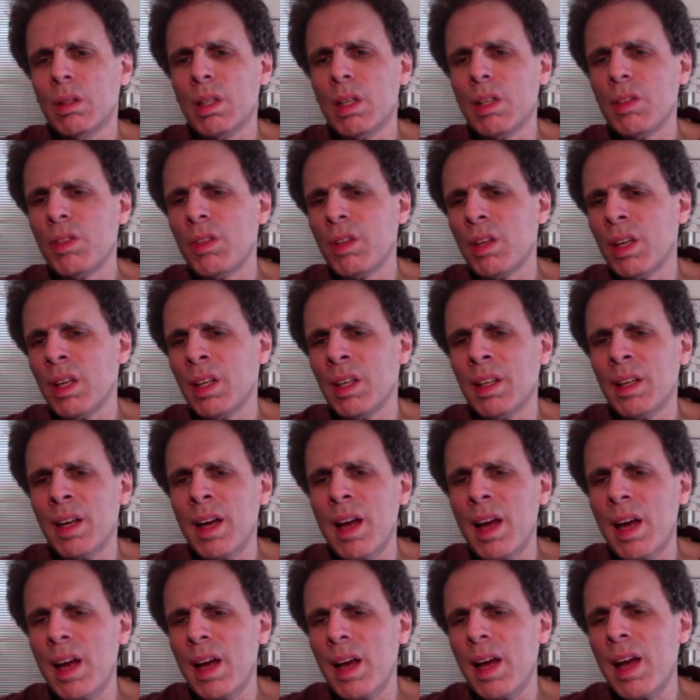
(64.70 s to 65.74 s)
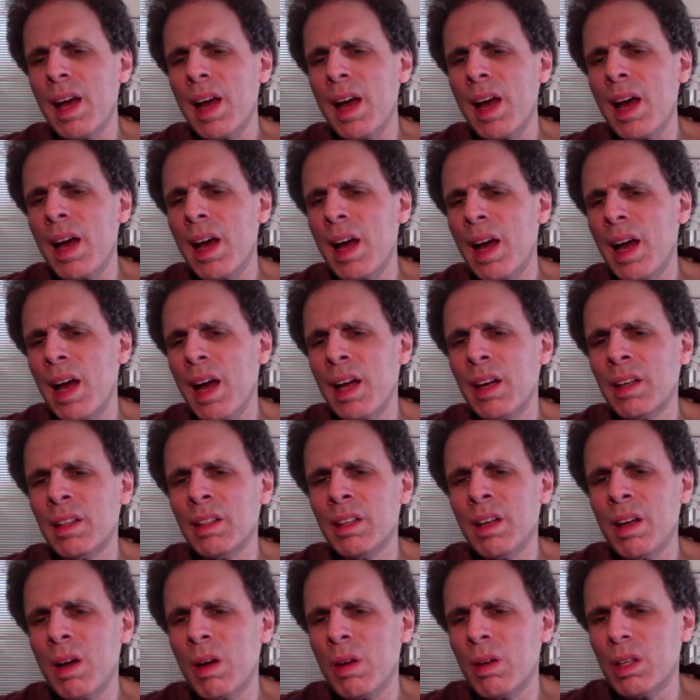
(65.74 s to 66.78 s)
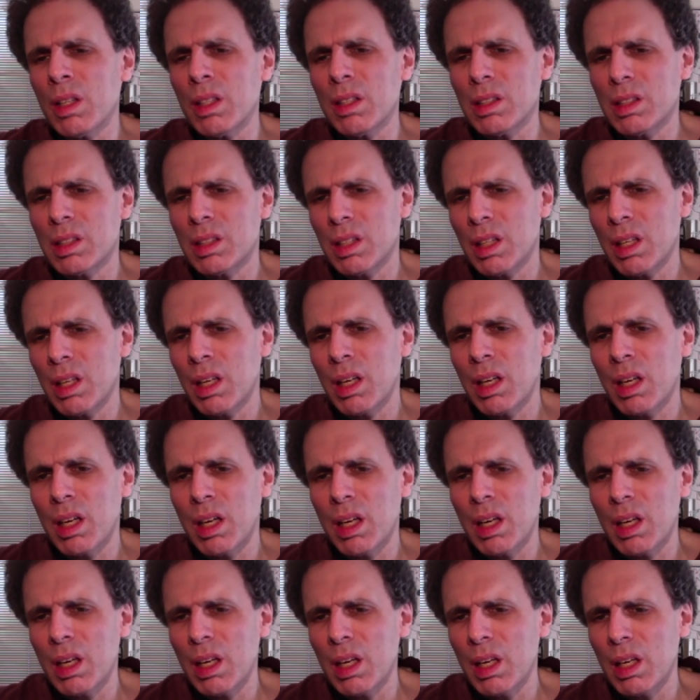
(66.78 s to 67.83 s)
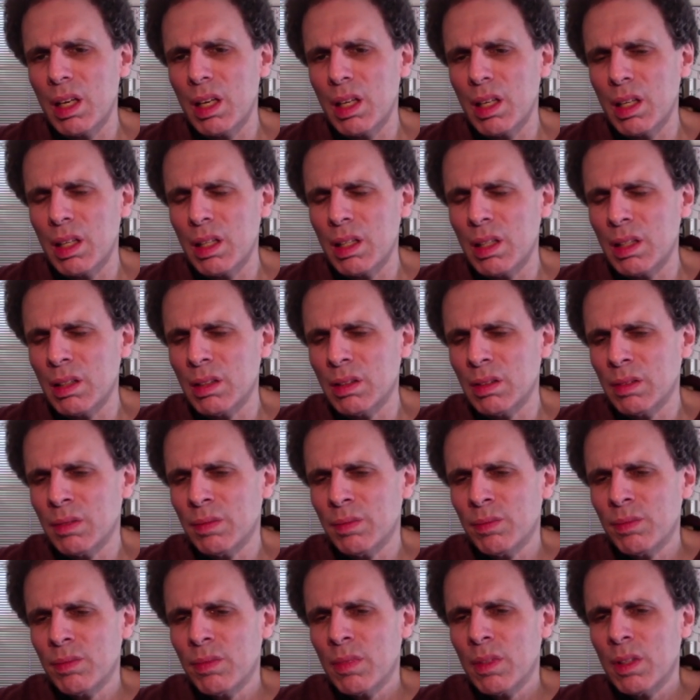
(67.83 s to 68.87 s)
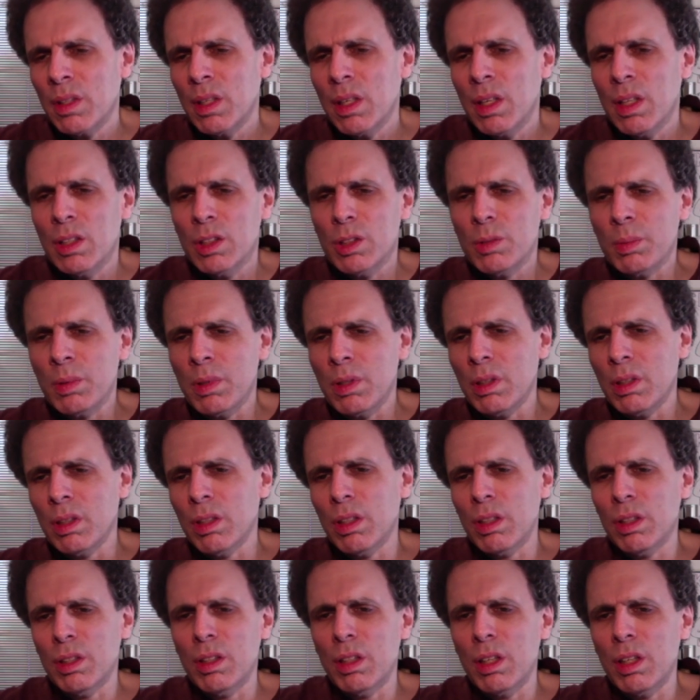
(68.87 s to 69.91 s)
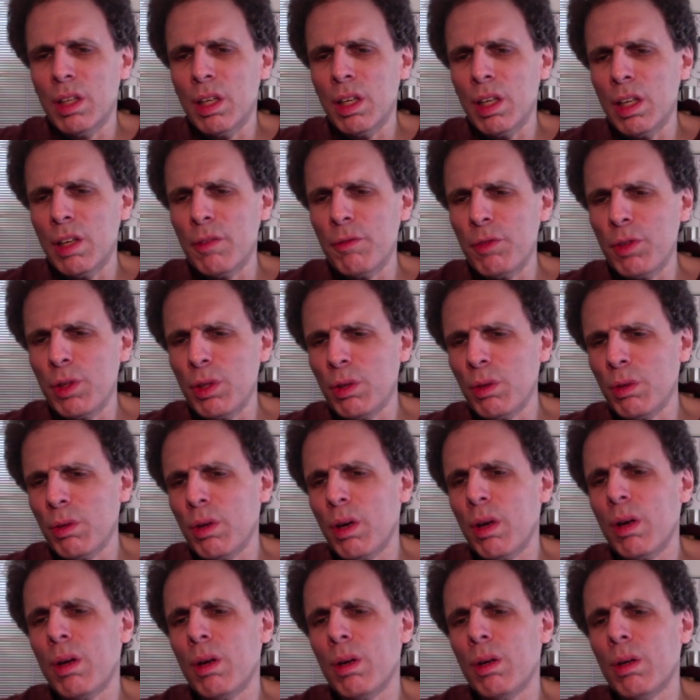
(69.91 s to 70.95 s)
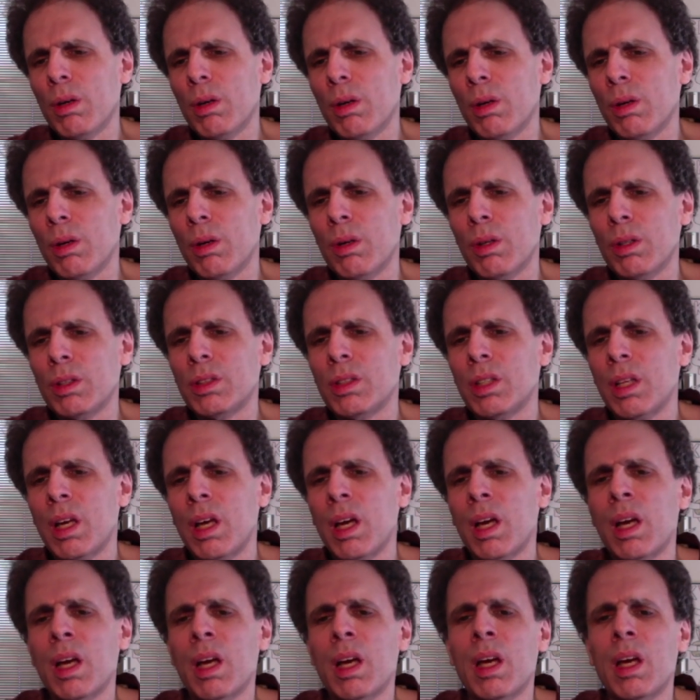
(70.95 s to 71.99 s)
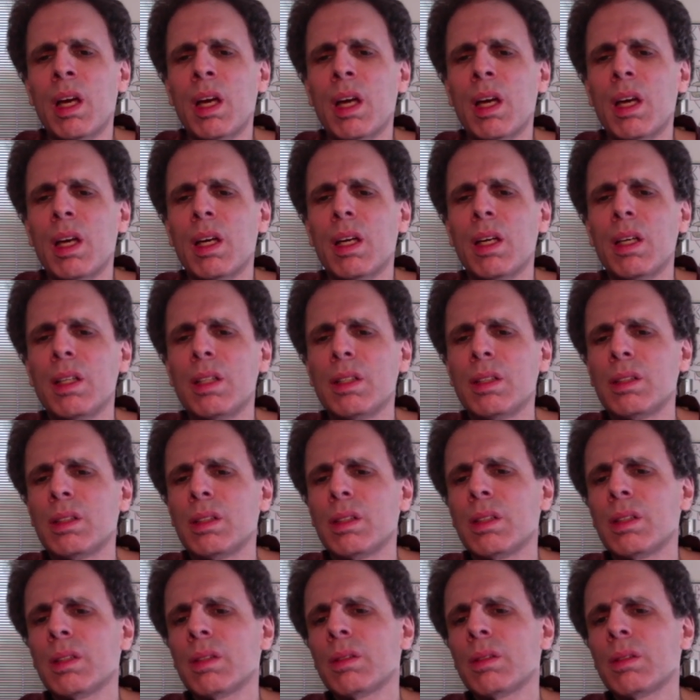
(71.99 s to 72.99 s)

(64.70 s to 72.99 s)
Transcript: only thing I know to say, it's been a good year for the roses.